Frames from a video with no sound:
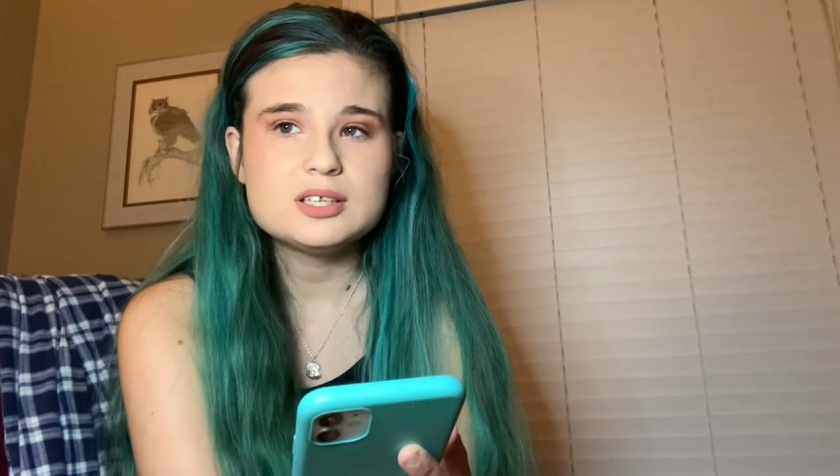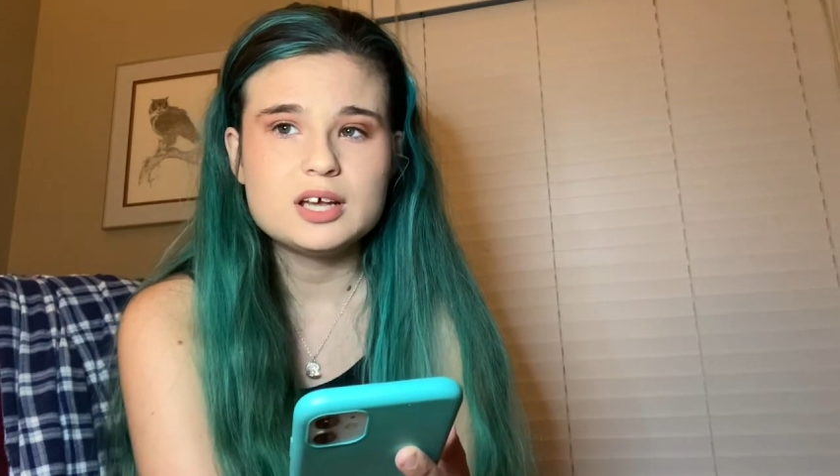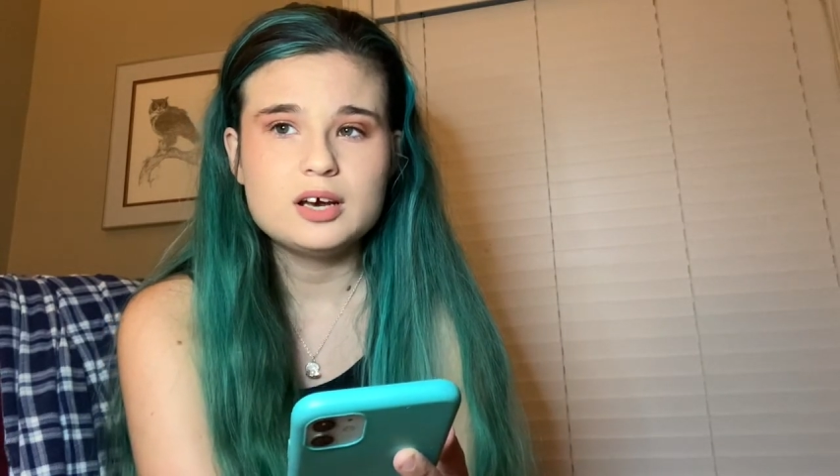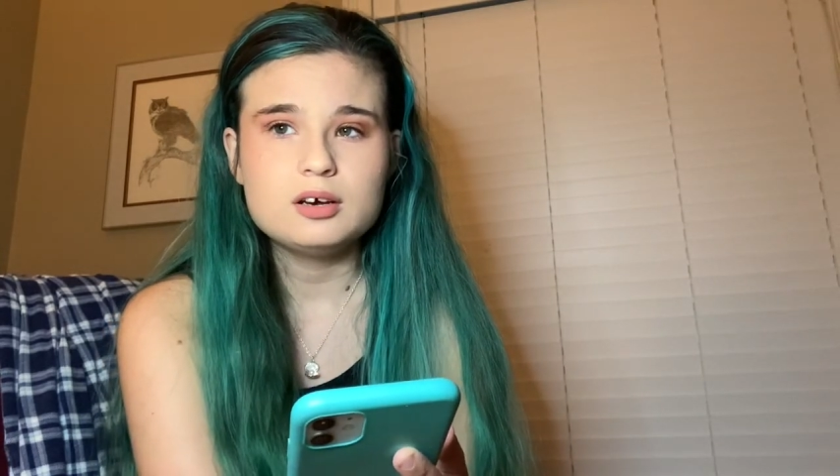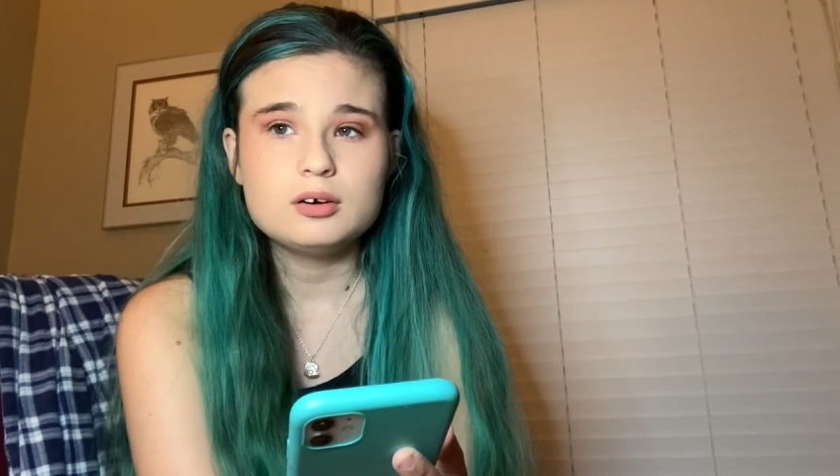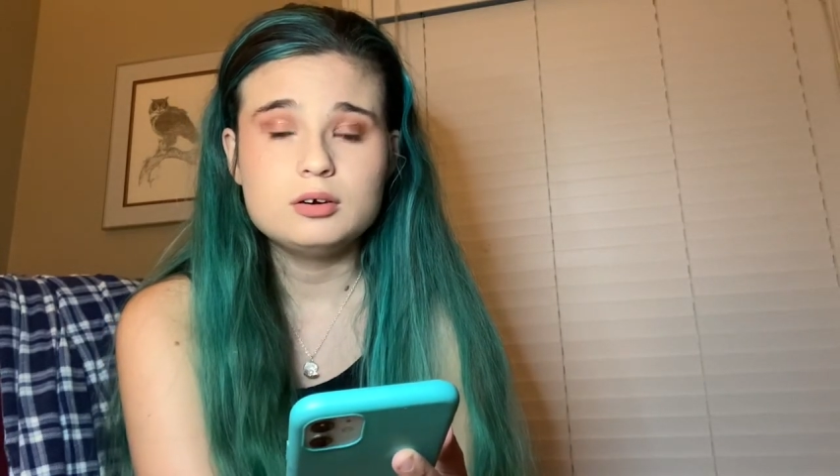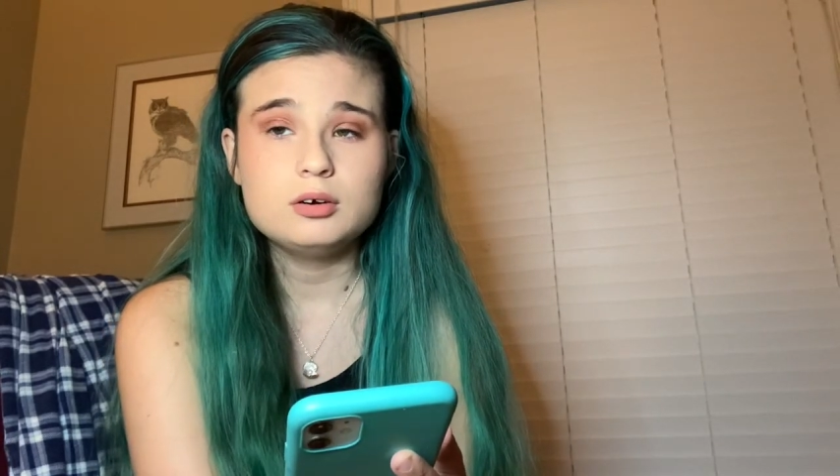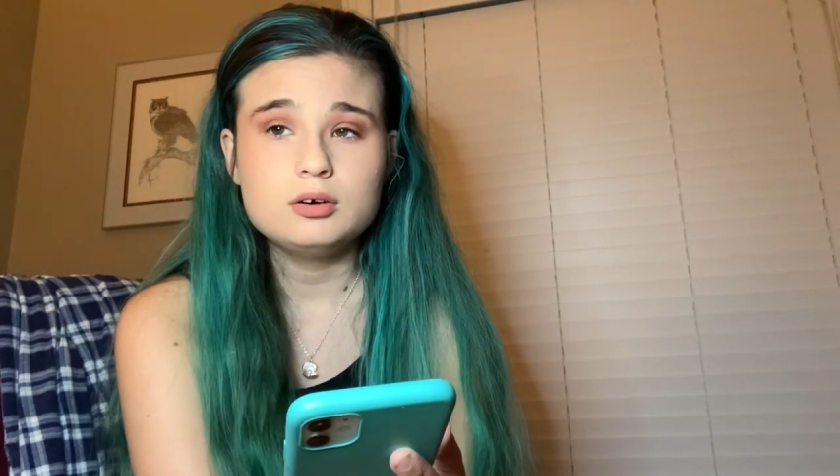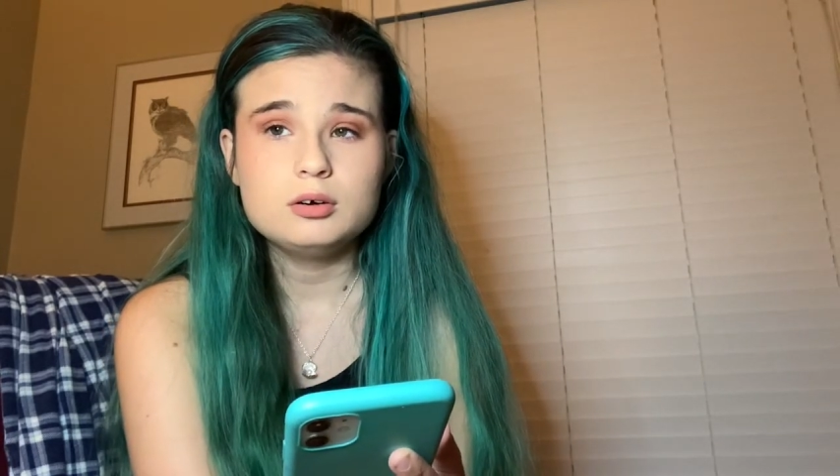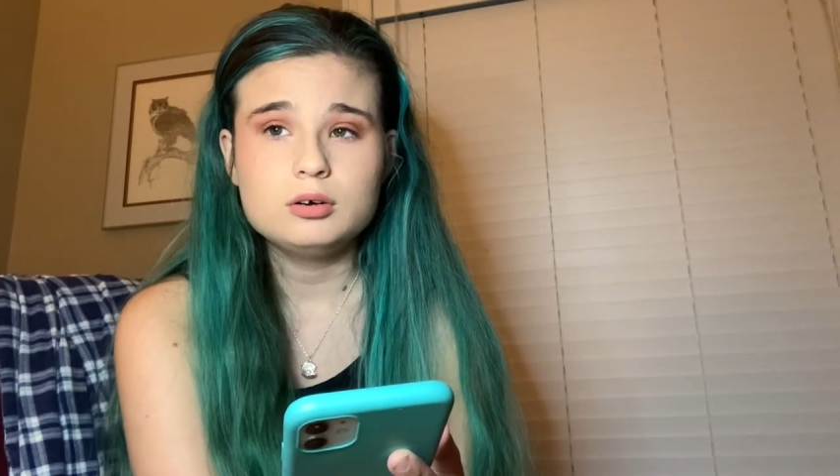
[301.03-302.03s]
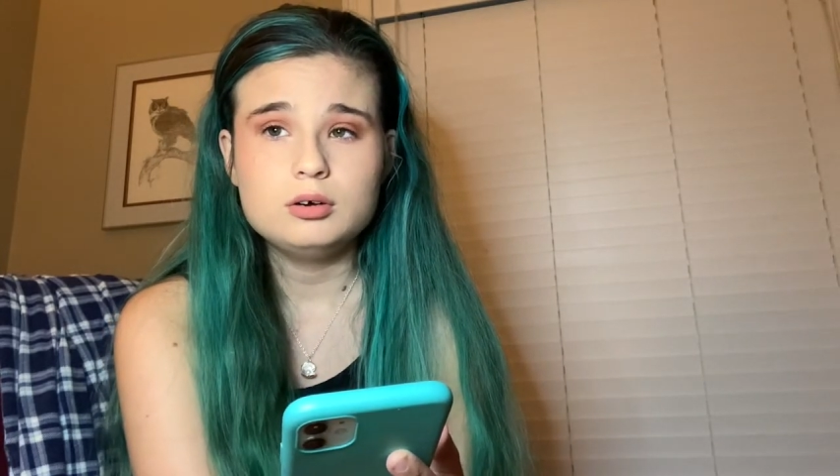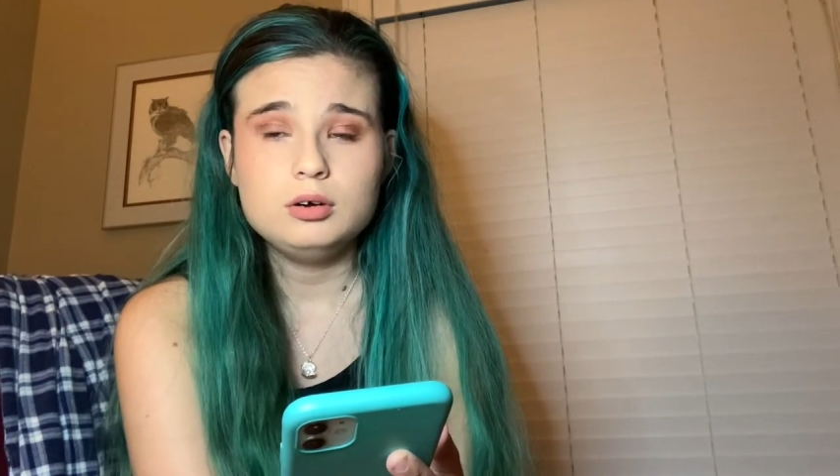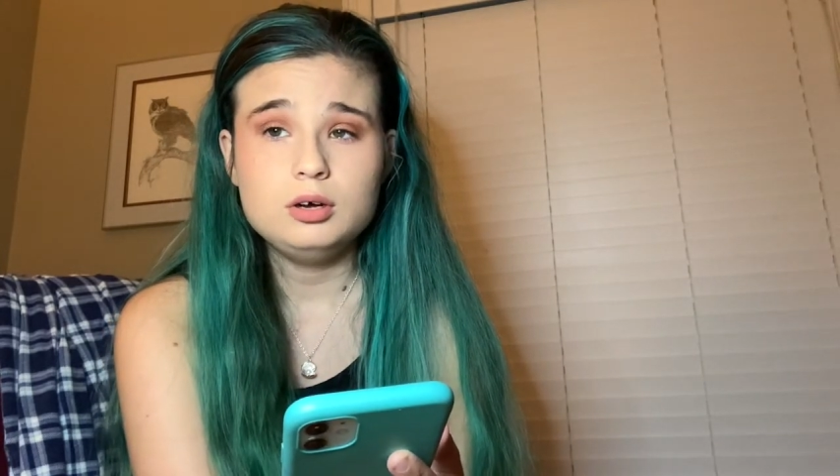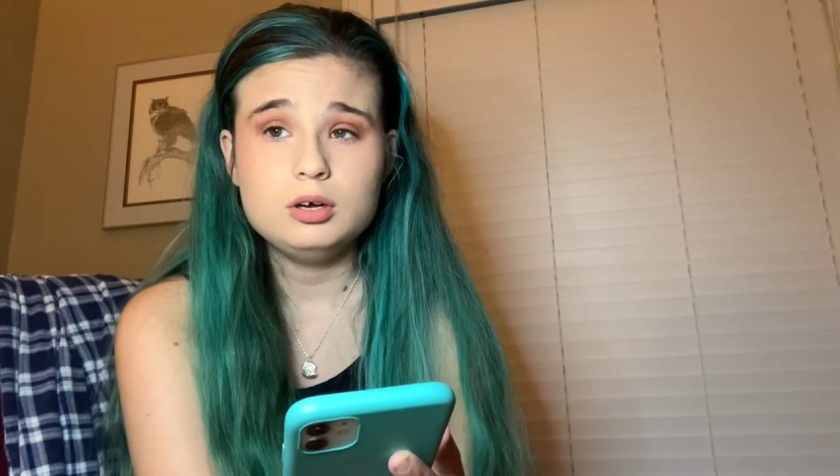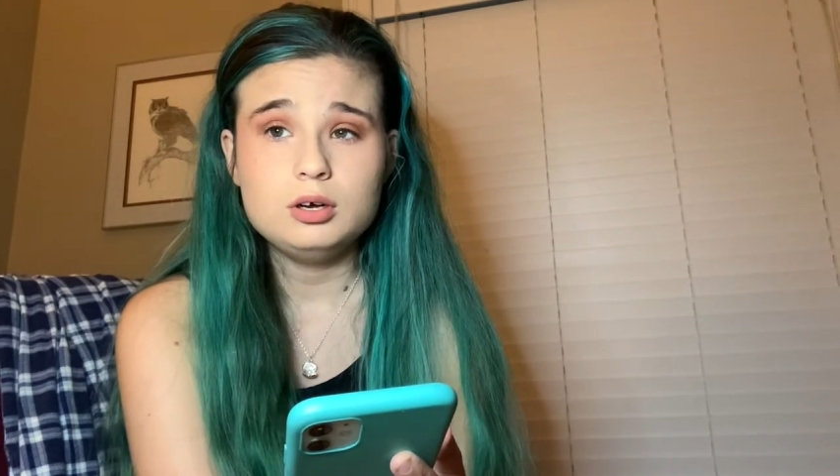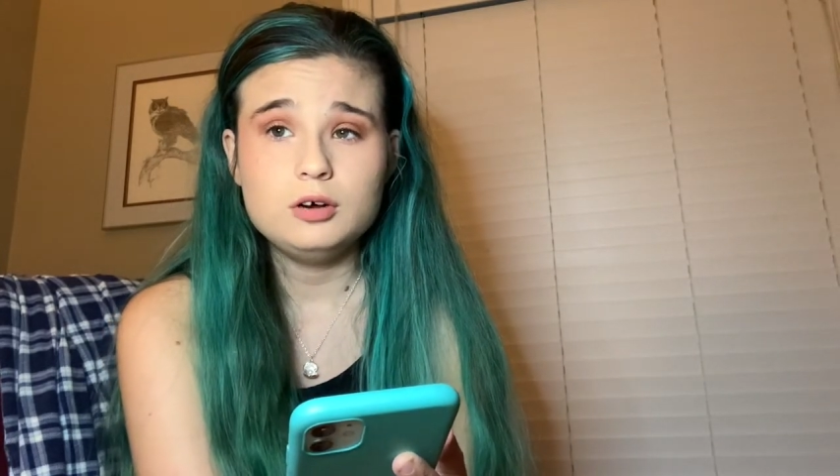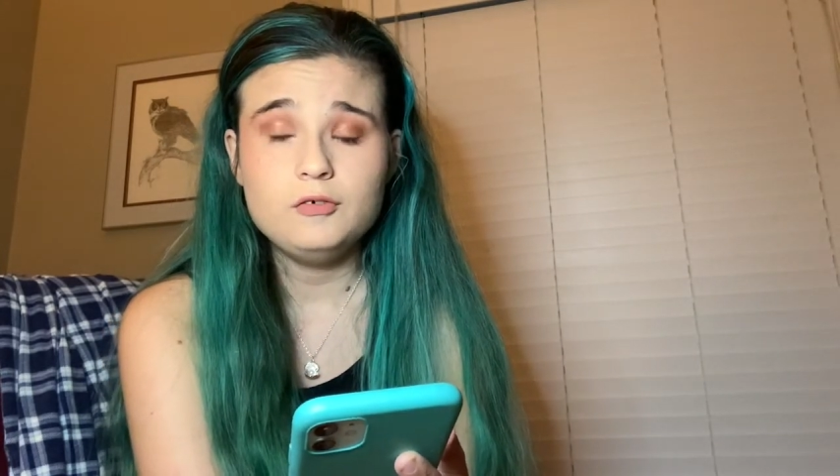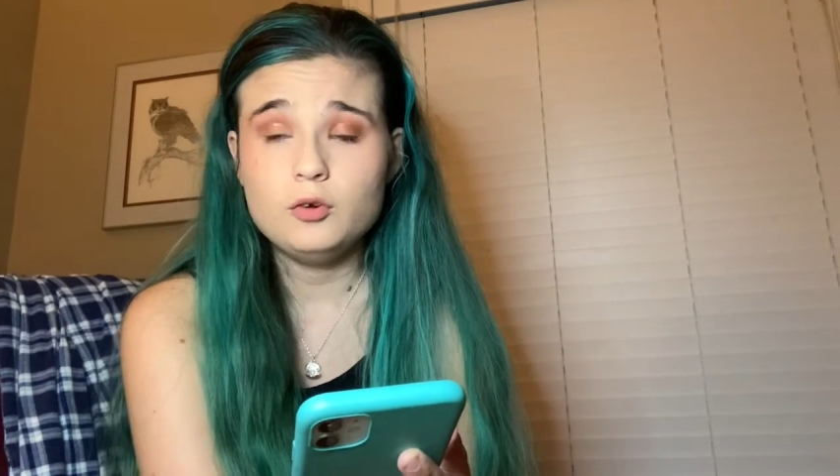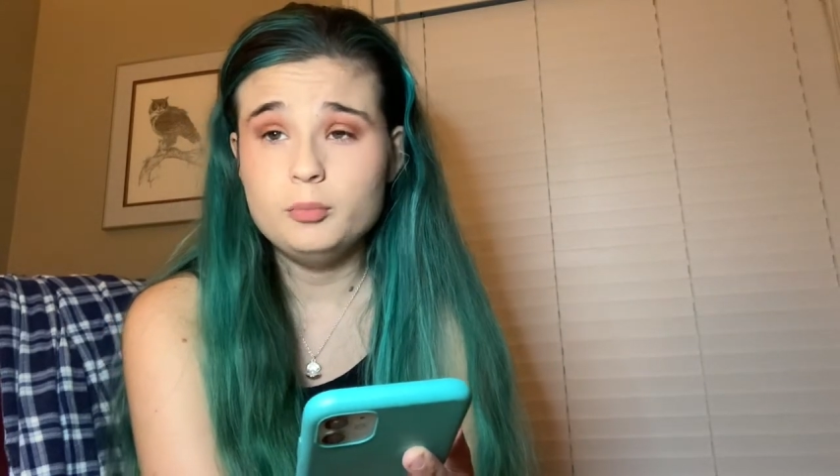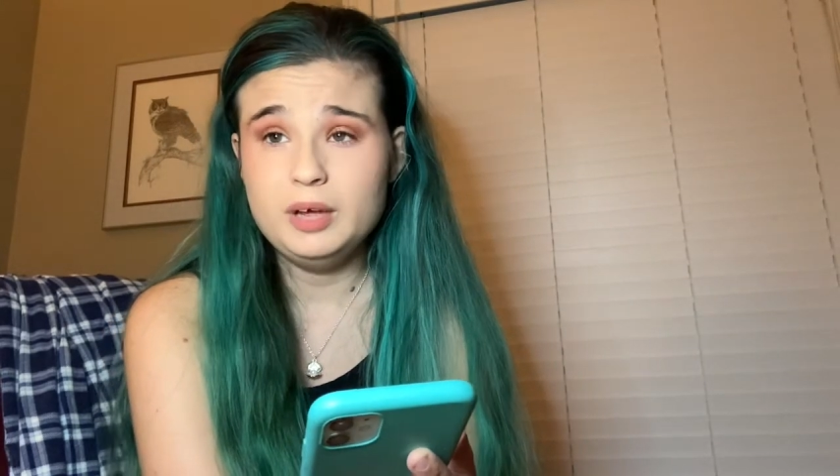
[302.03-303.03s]
like a
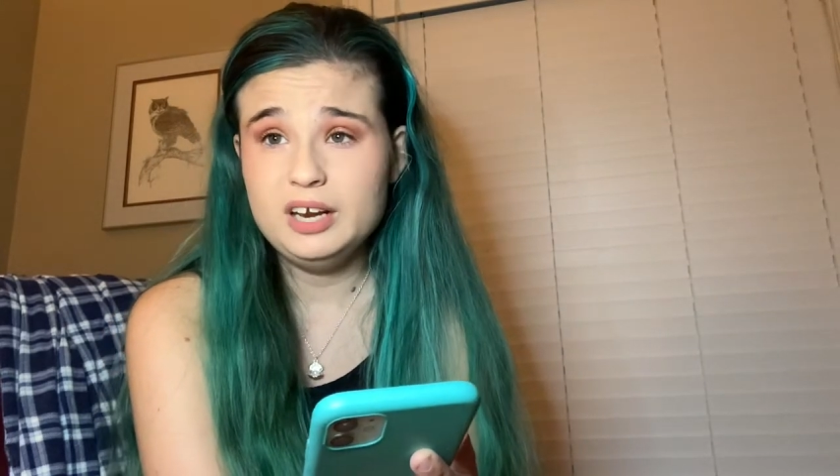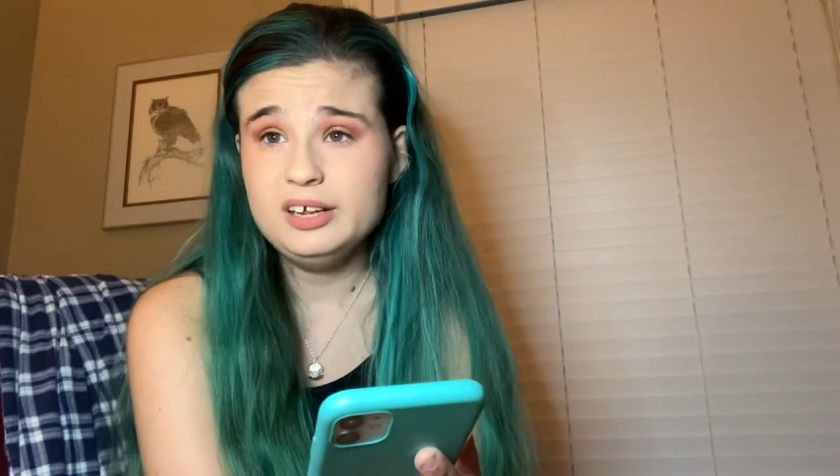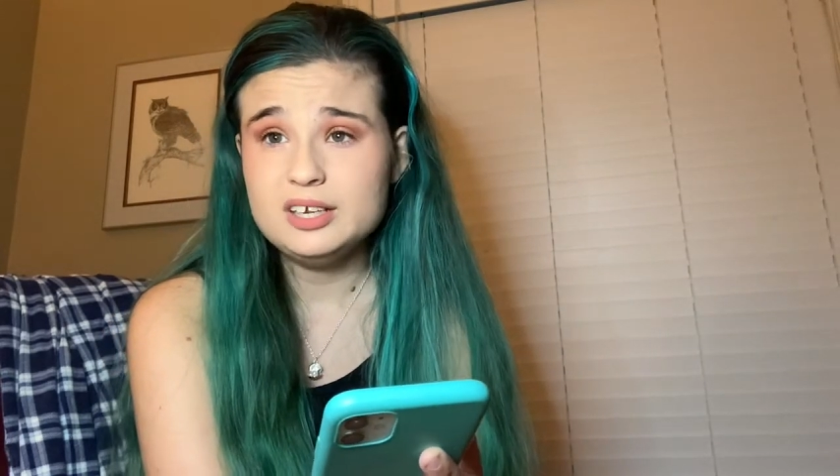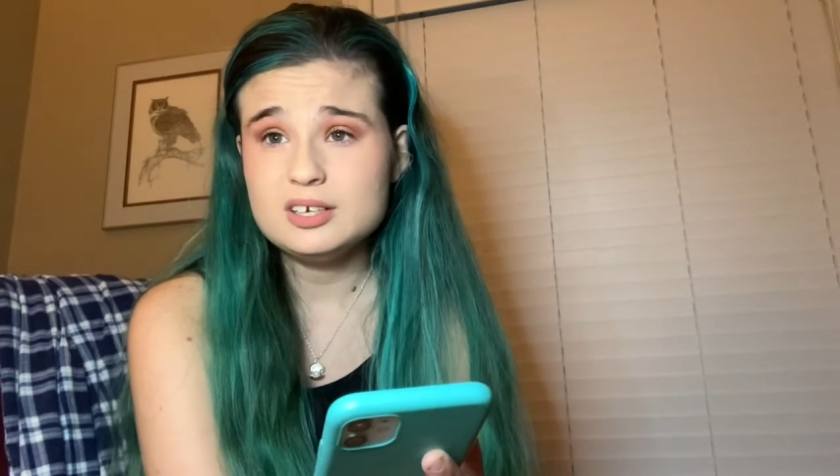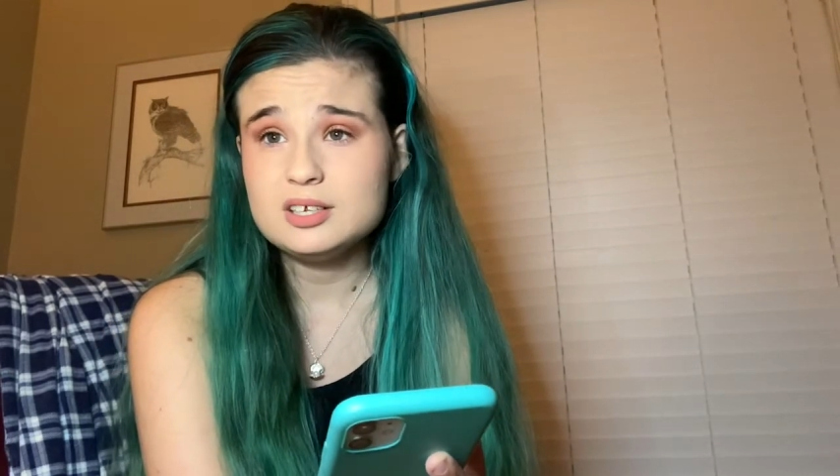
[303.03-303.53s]
whole minute.